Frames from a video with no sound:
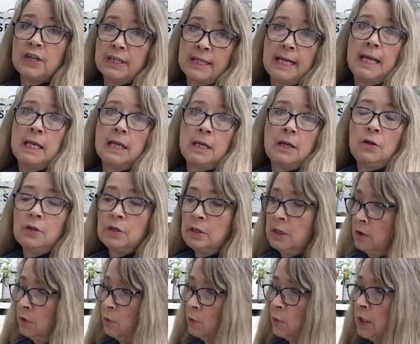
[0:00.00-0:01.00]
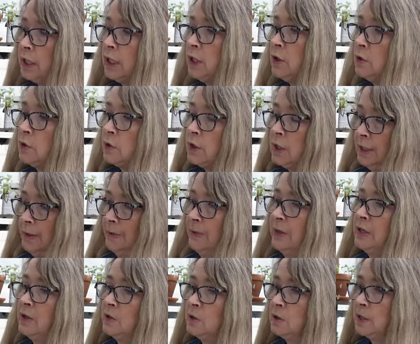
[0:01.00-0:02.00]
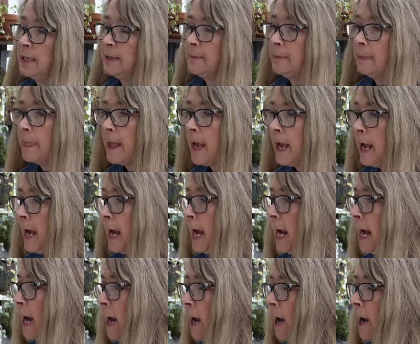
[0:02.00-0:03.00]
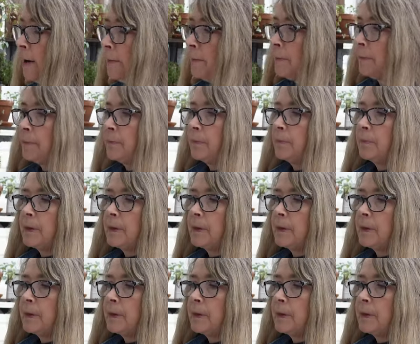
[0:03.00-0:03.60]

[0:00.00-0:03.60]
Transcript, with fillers: 10 years and reused it and reused it. Um,